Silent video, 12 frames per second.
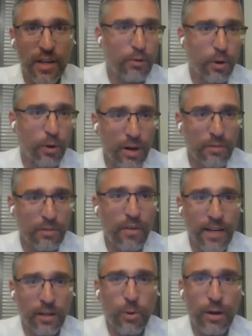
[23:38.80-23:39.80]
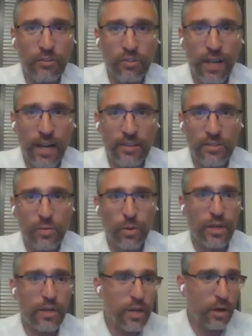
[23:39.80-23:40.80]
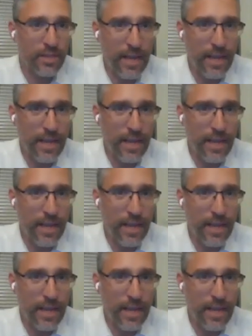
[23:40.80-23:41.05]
Before one final question, I just want to note